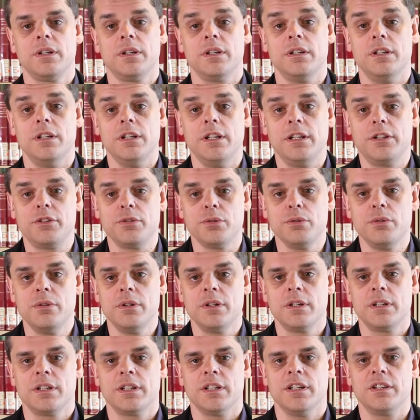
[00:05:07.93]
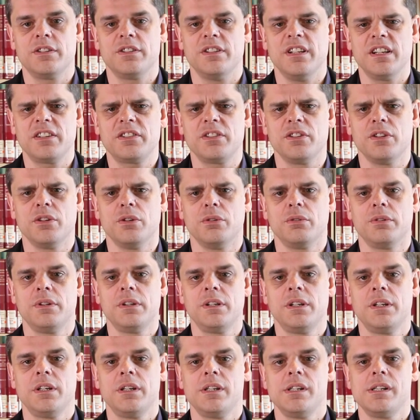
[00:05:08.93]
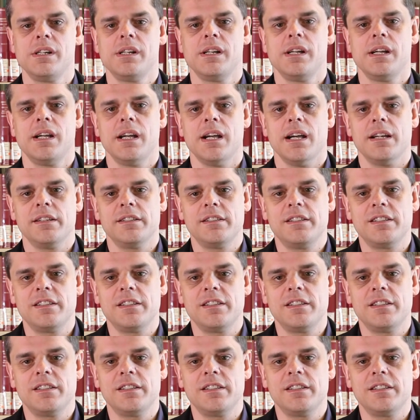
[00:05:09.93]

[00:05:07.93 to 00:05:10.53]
Lilitu is less known, and